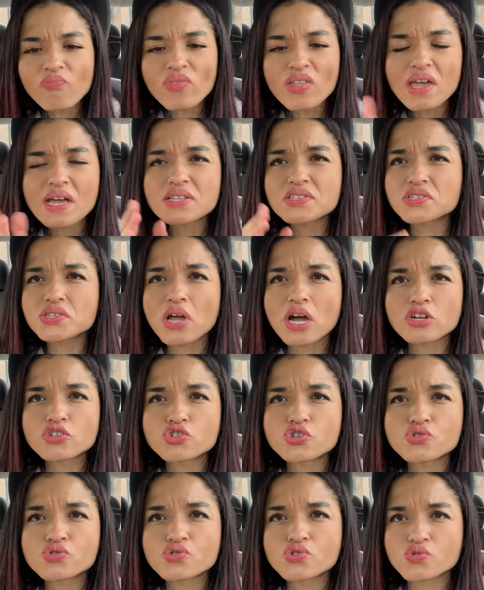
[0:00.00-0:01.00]
It's not
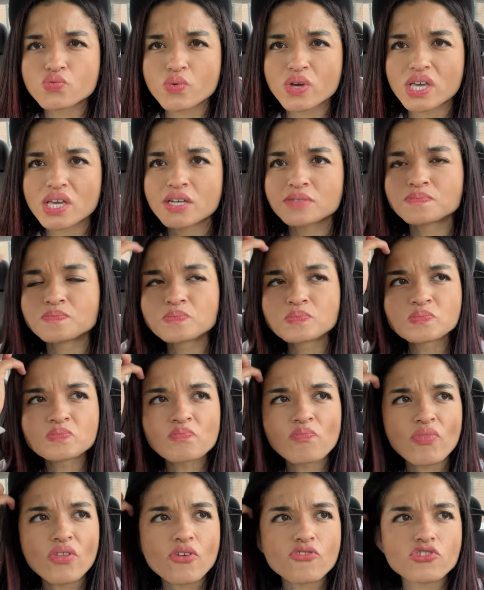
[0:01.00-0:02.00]
too sweet.
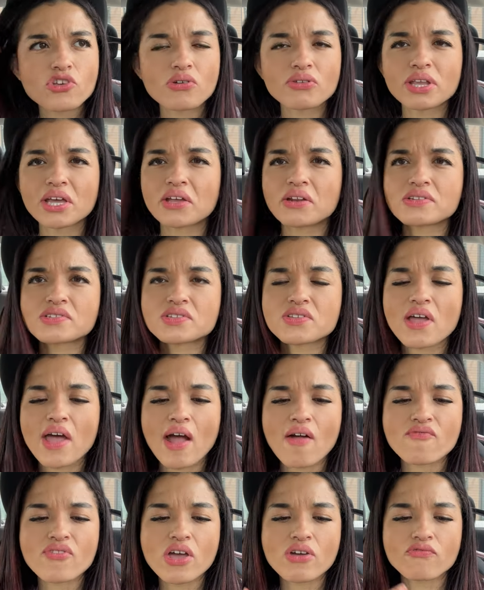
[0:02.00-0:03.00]
So like it doesn't
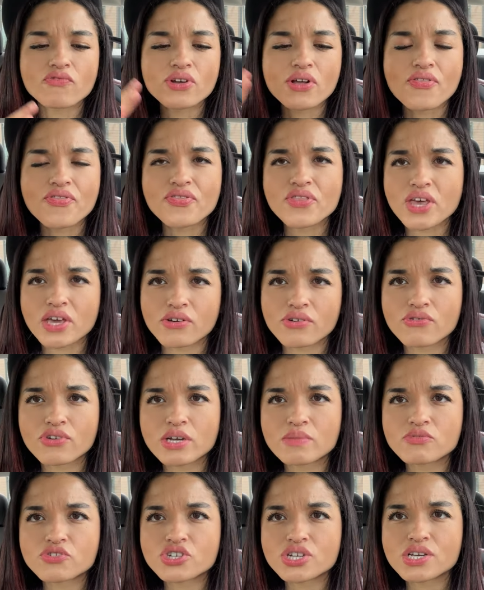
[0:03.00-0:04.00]
have that real thick
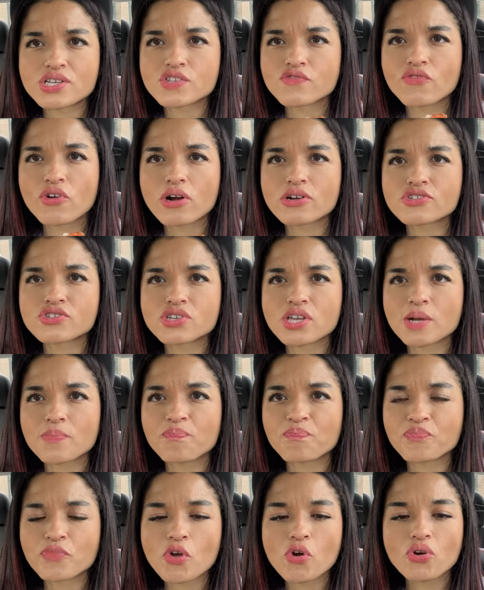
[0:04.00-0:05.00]
cream cheese
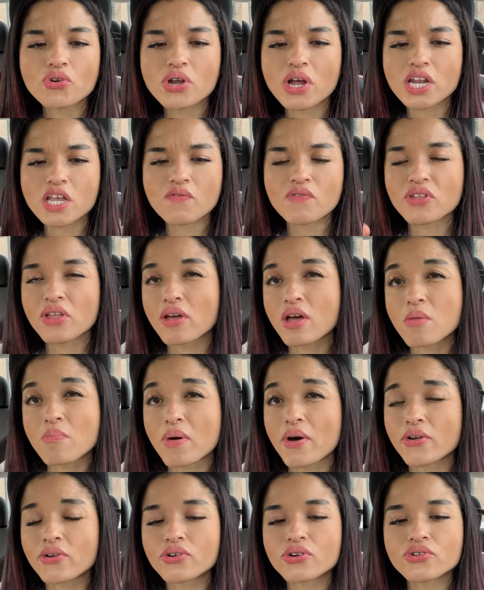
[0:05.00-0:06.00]
frosting or not even like a
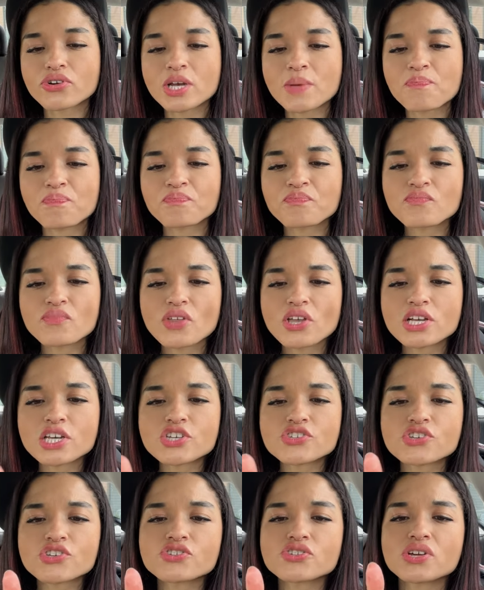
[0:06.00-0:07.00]
buttercream.
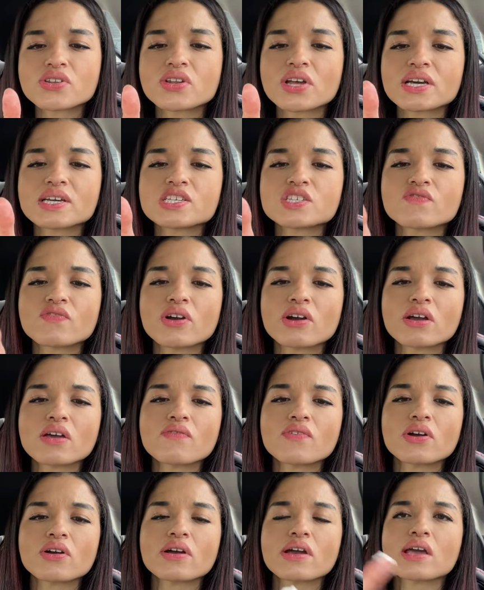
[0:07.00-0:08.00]
It's just a nice, very,
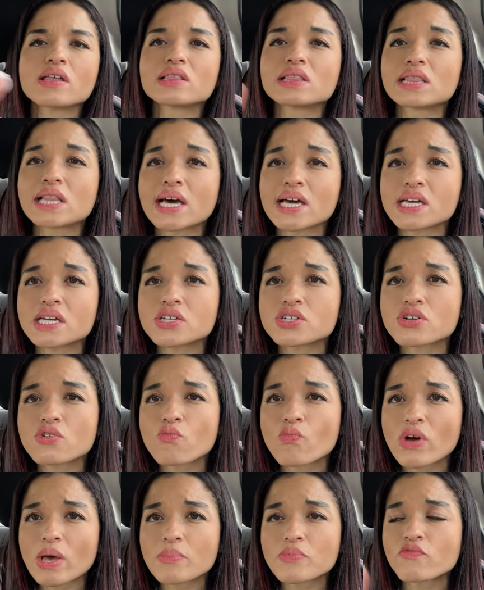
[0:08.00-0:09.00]
very light
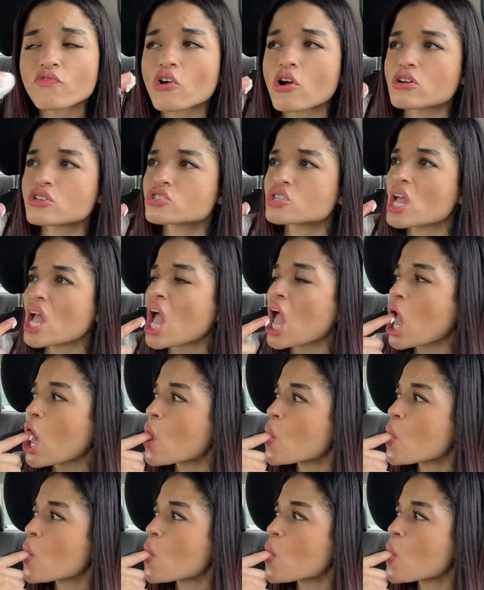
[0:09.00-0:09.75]
whipped frosting.